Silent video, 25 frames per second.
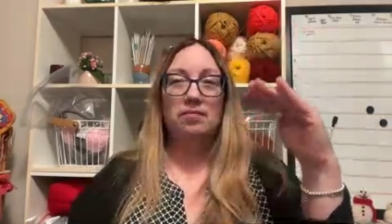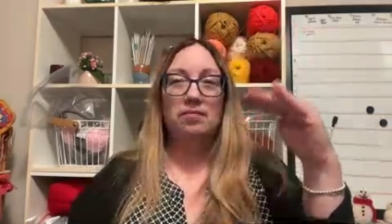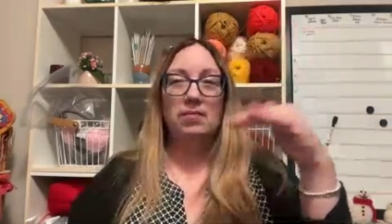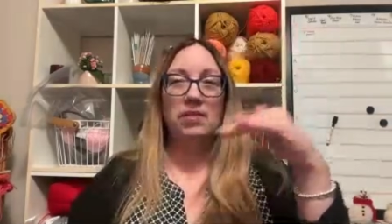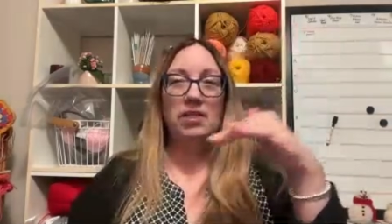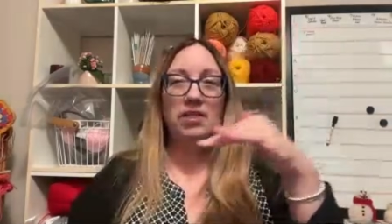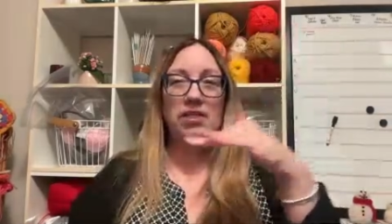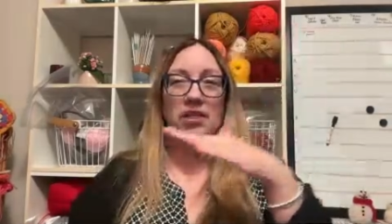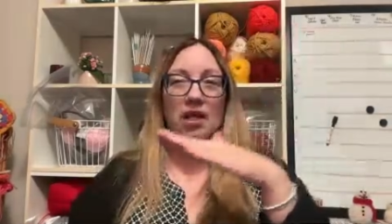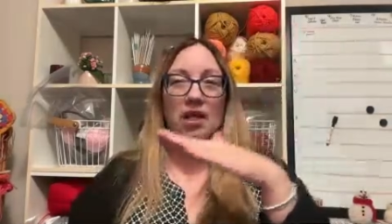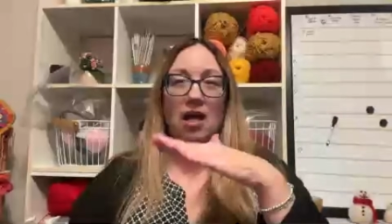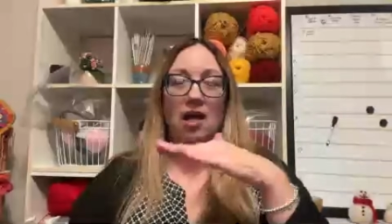
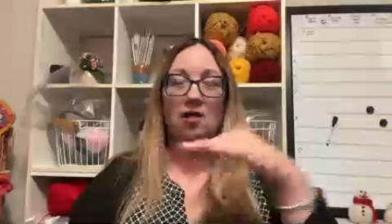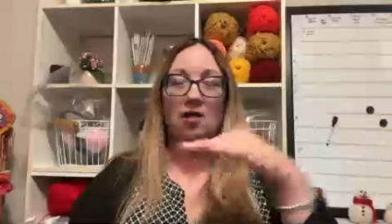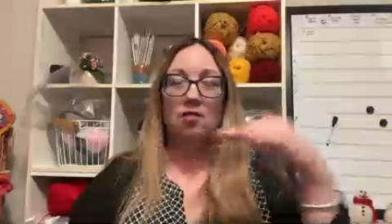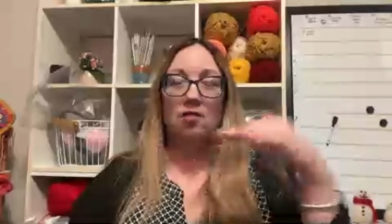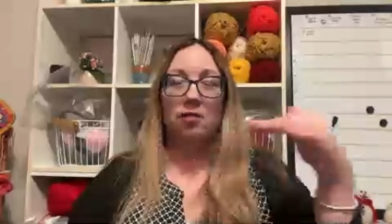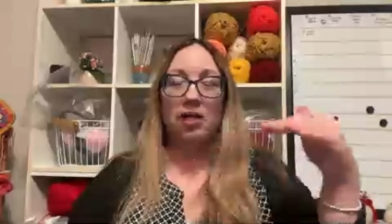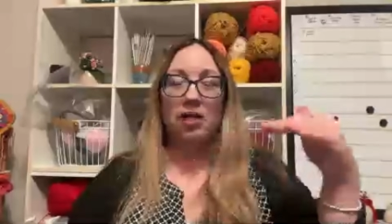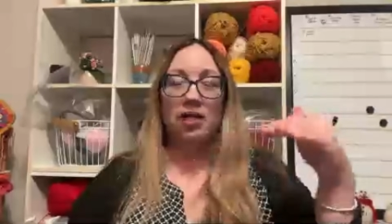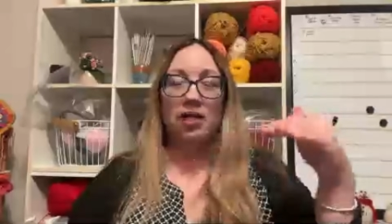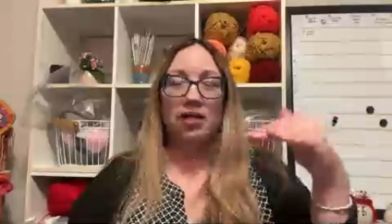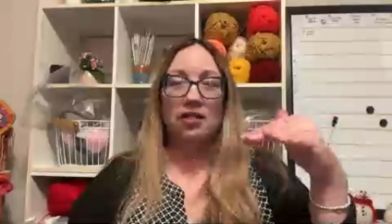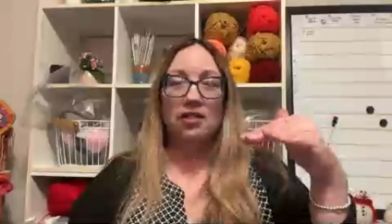
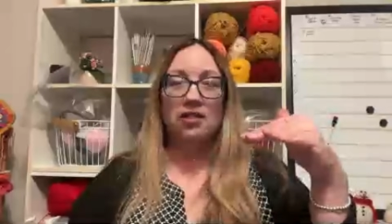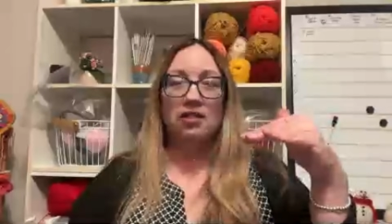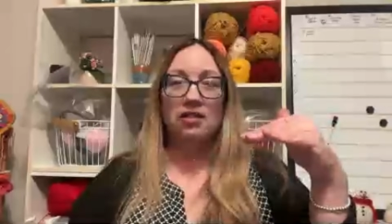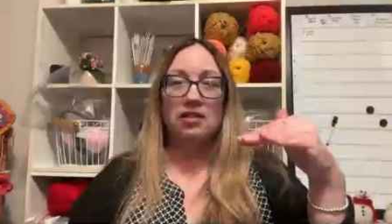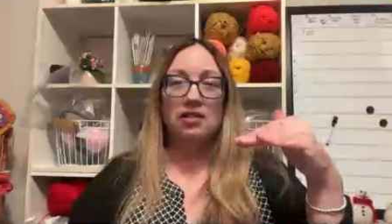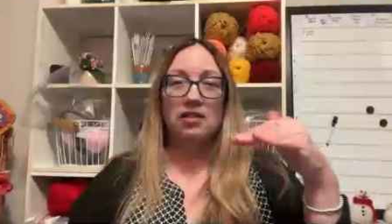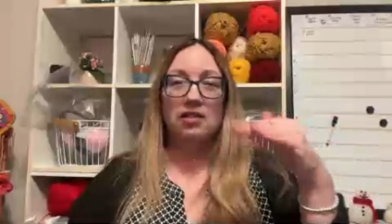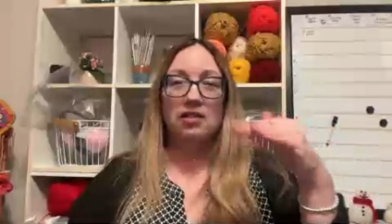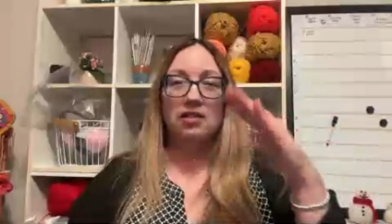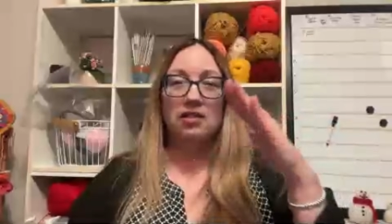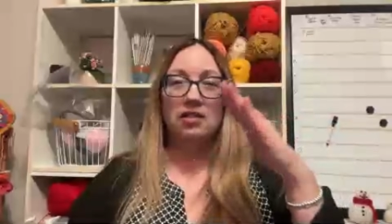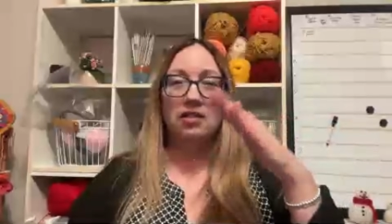
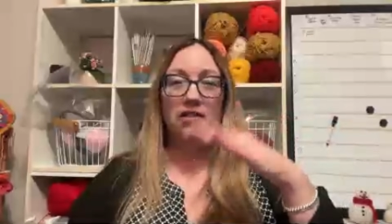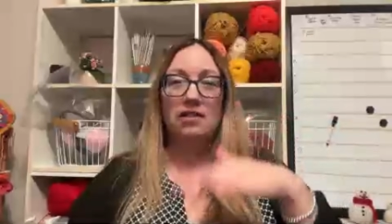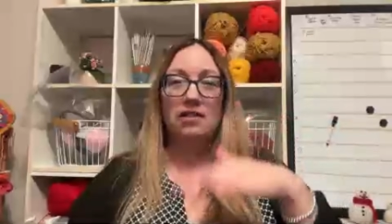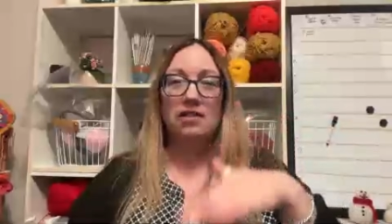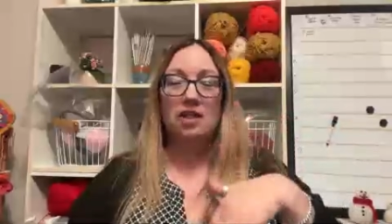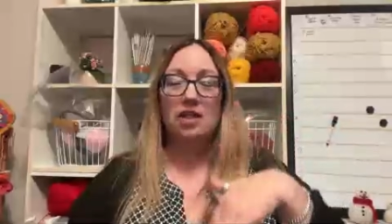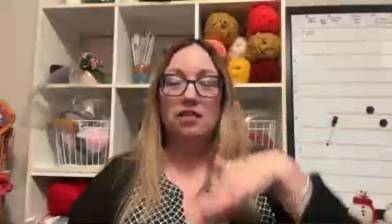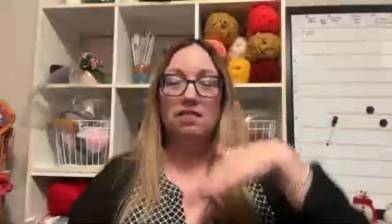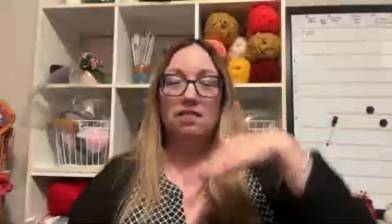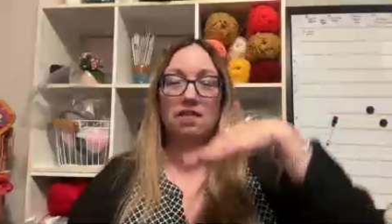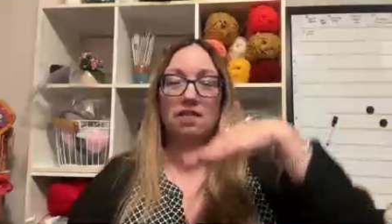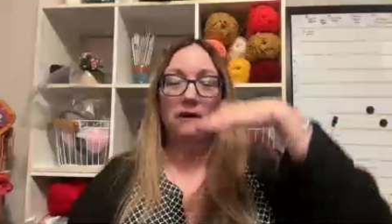sideways
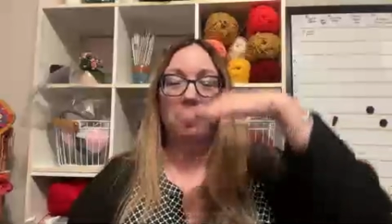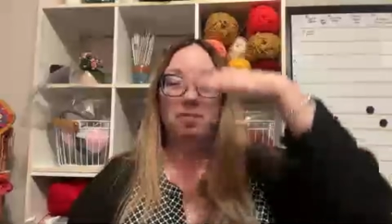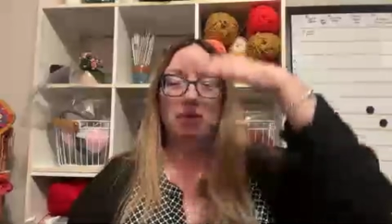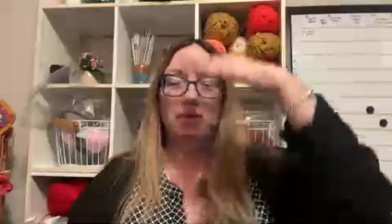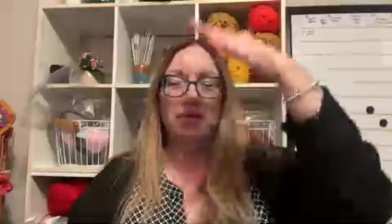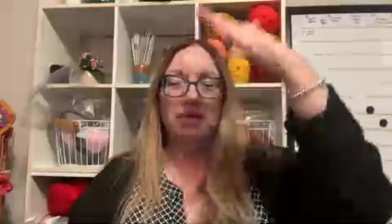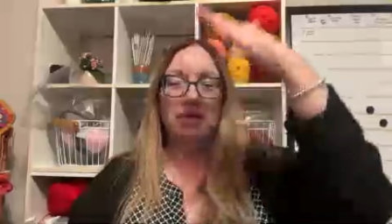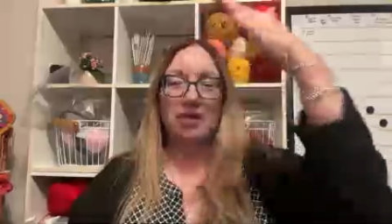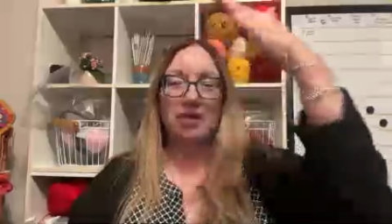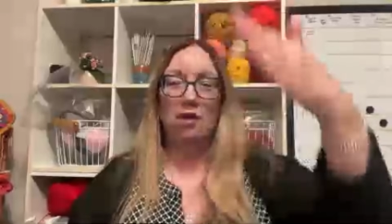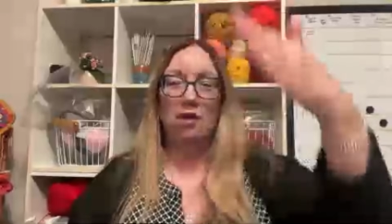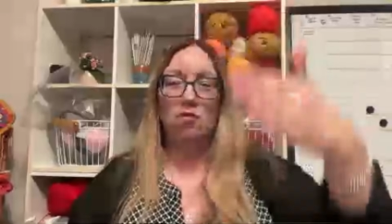instead of up
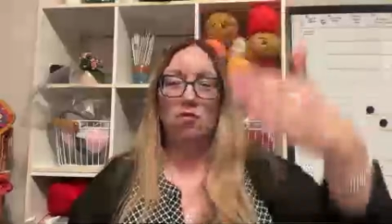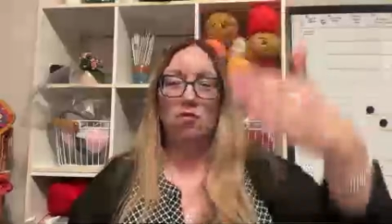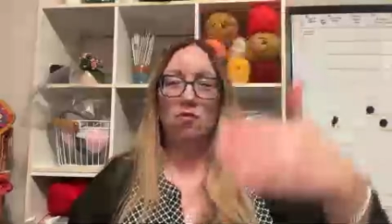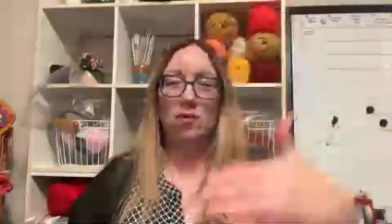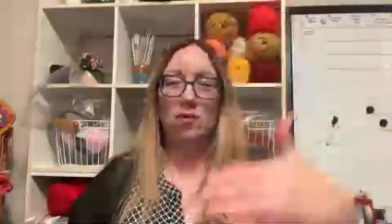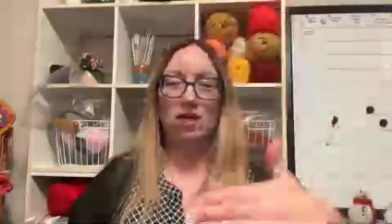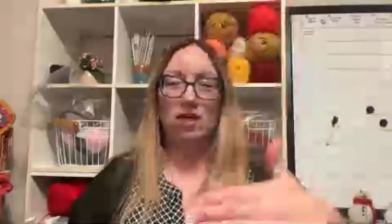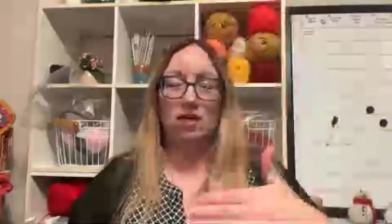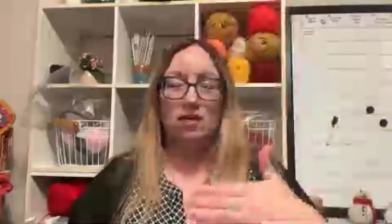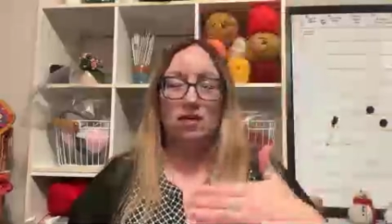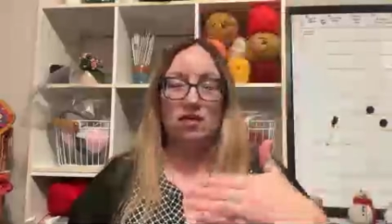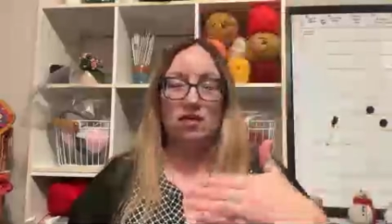and down
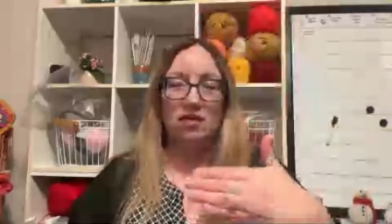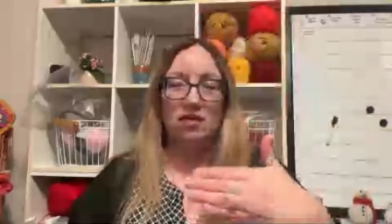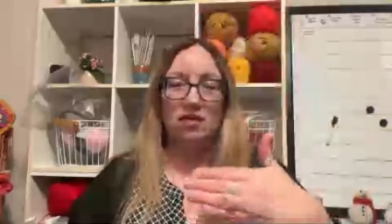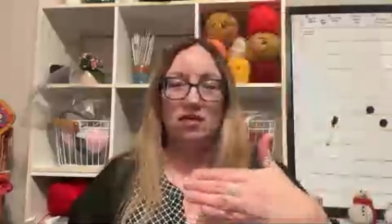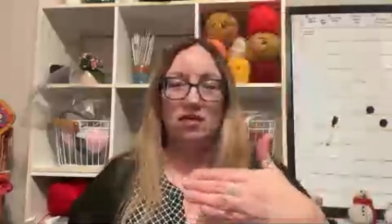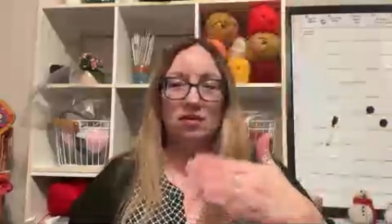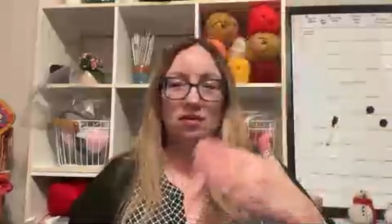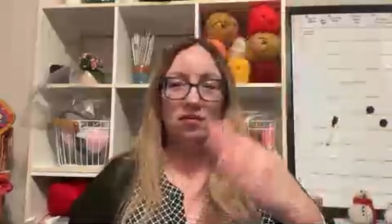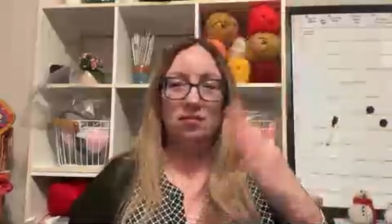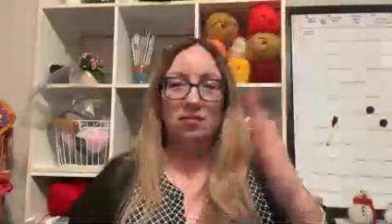ways.